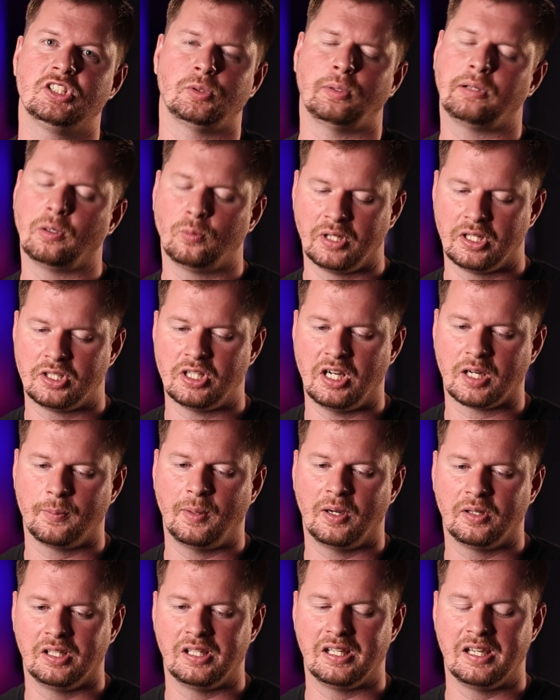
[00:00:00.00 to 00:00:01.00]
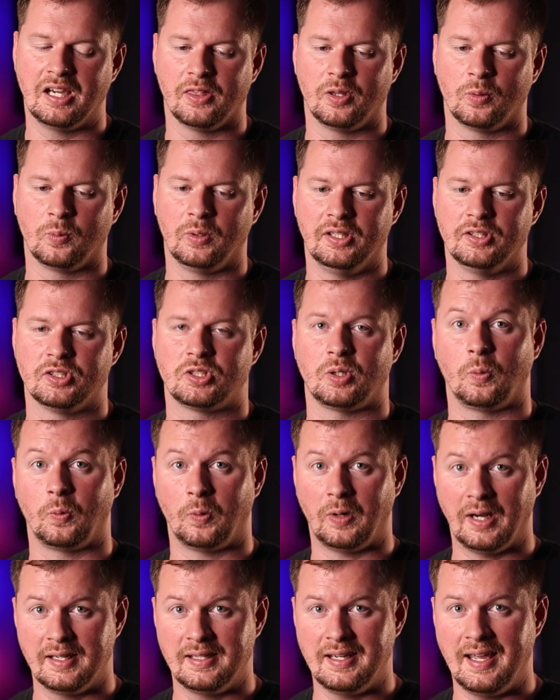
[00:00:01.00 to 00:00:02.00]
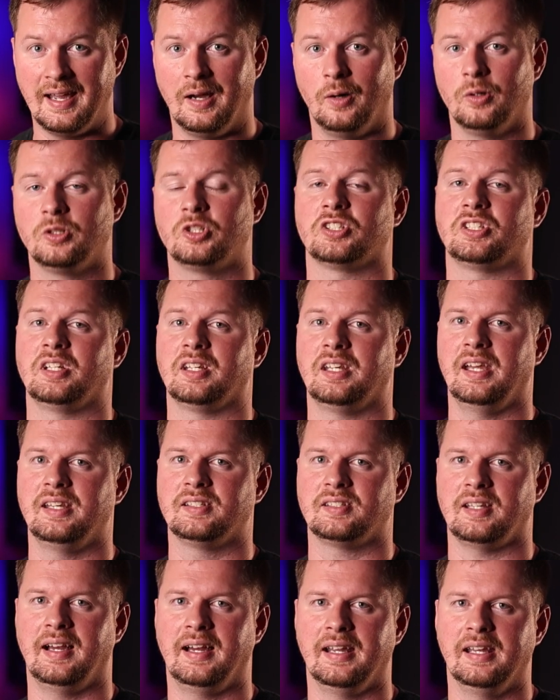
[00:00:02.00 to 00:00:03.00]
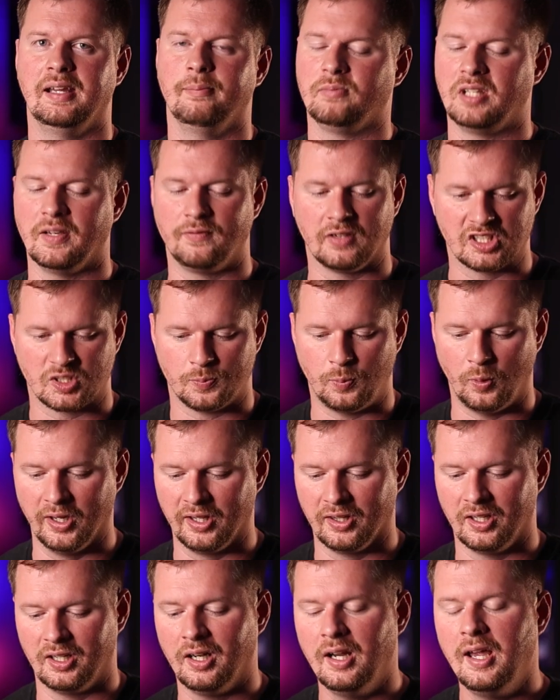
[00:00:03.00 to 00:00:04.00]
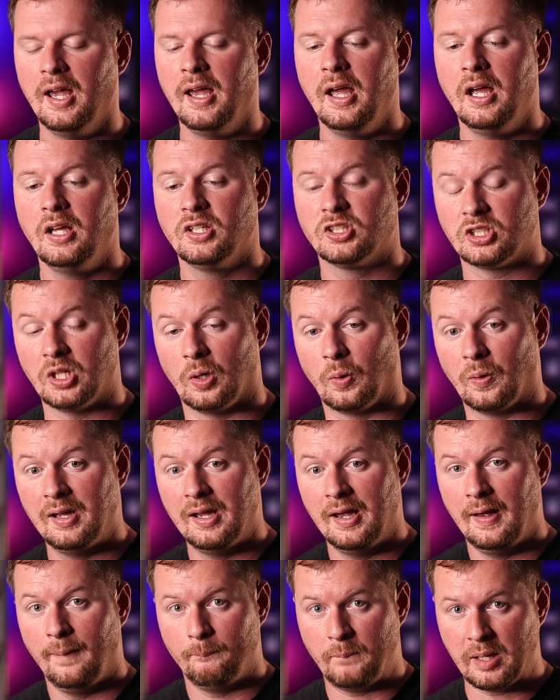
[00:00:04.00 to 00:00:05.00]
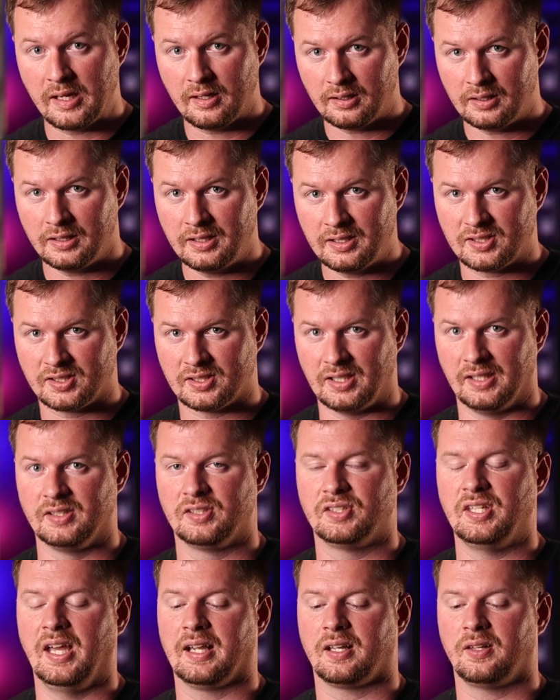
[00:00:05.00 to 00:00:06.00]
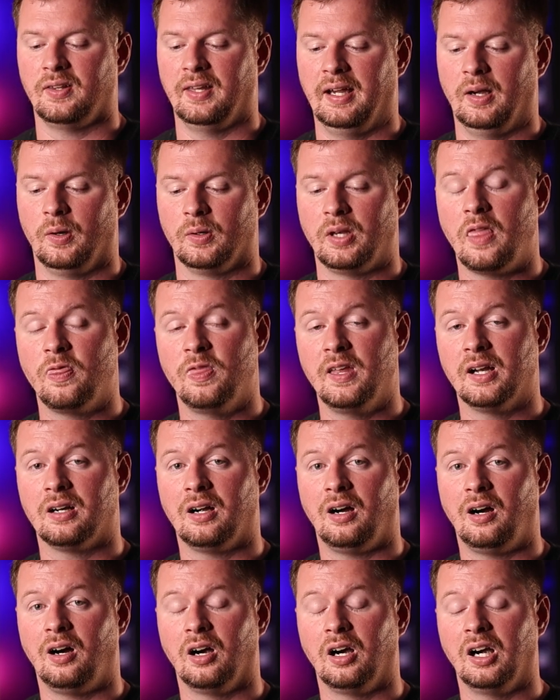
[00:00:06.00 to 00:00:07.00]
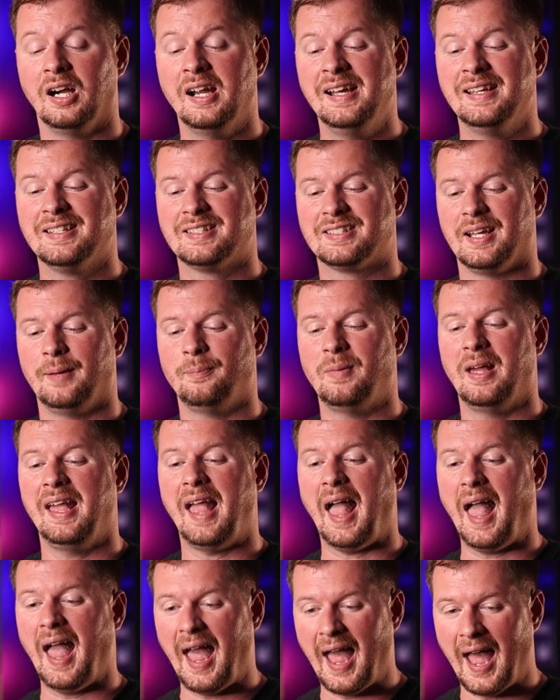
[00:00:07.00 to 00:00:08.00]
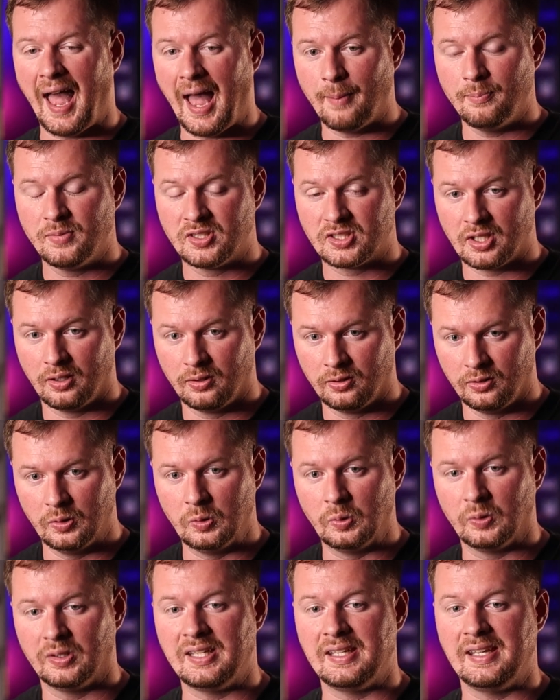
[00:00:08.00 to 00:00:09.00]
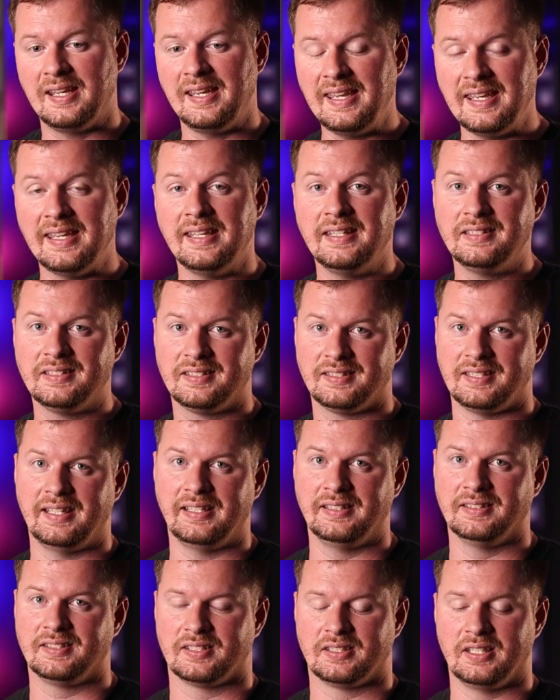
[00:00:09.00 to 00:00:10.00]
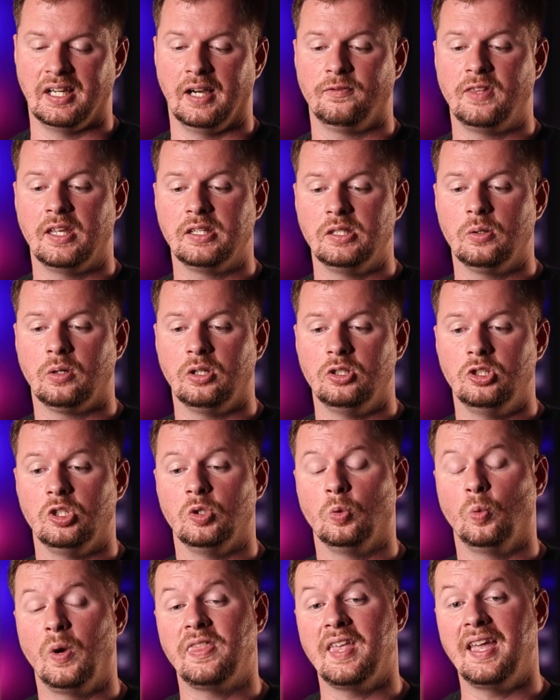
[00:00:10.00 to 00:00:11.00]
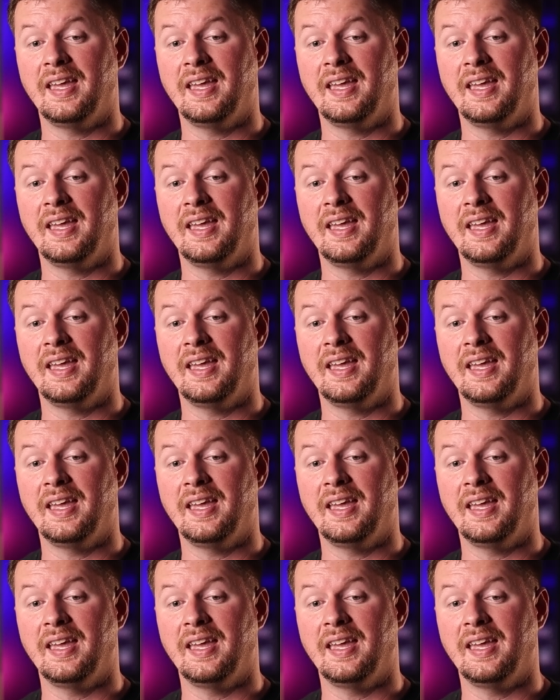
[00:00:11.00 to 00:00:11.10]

so I don't want to talk about any other ones right now, just in case I am giving a spoiler. So, beyond Sunset Clown, there are some absolutely insane stuff that you can do with